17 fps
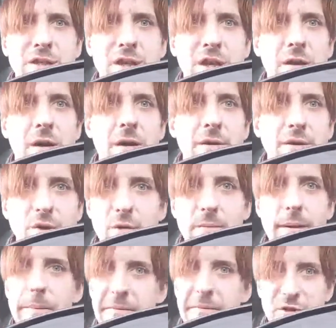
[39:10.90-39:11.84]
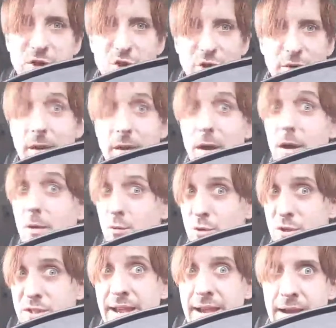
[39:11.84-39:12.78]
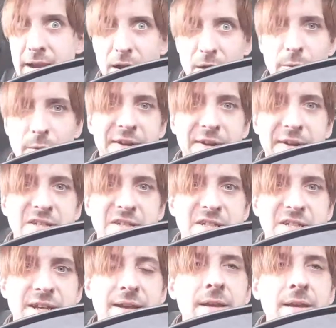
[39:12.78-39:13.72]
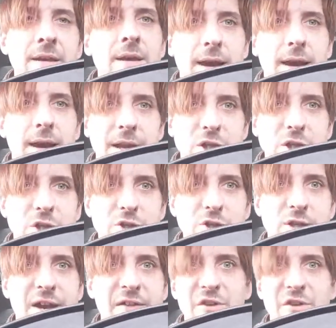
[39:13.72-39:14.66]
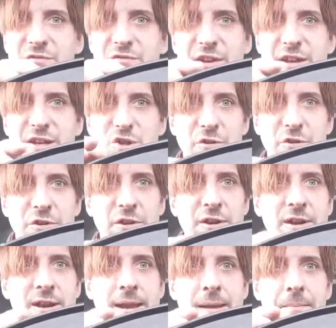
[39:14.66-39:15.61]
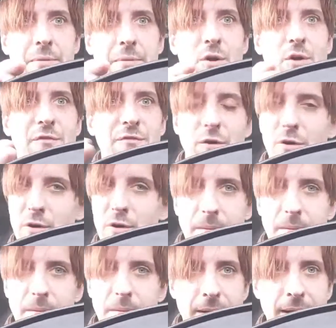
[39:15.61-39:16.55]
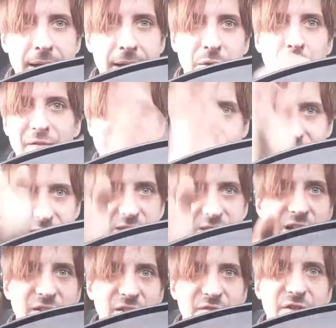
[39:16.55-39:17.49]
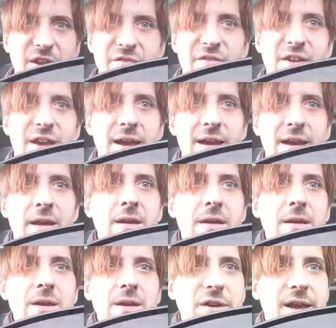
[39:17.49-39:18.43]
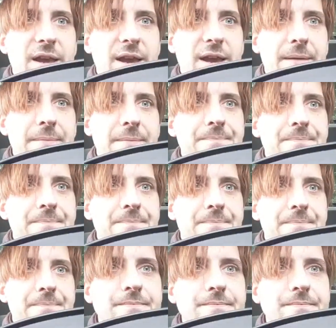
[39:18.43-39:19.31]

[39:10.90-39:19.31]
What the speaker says: It was a long time, it's a couple of years ago. I do remember the stream. I was there. I witnessed it. And she was having this thing turn on the lamp off on command with that stick figure there. So yeah.